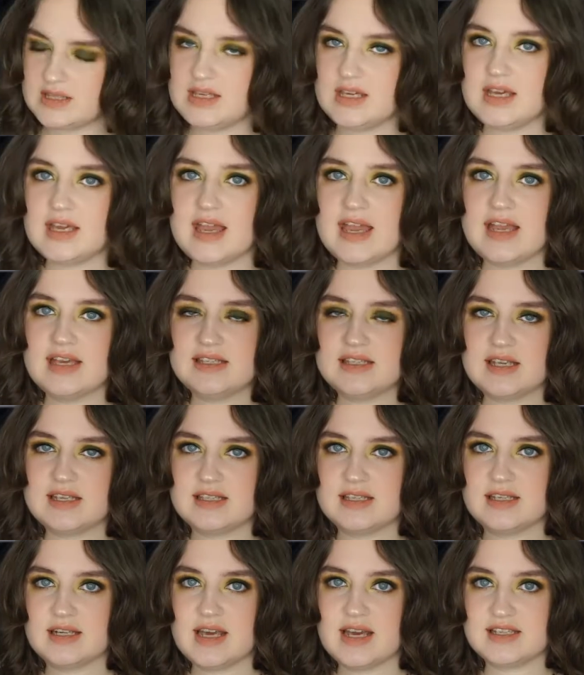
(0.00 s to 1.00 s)
The case
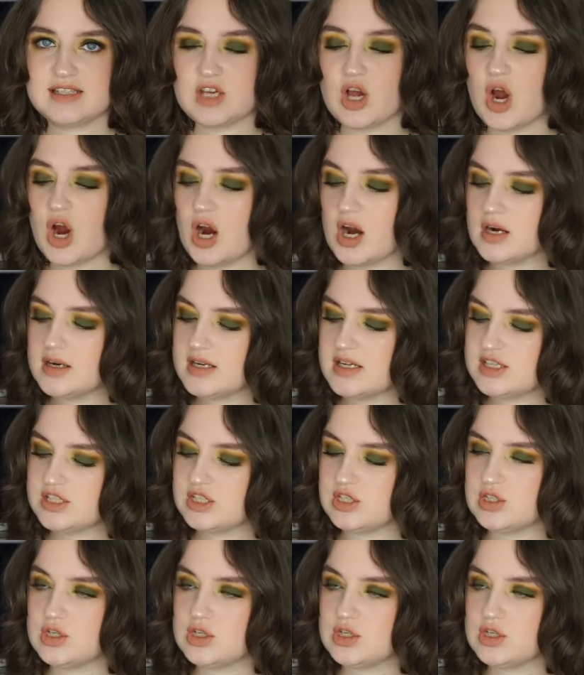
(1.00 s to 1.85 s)
is a nice hardness.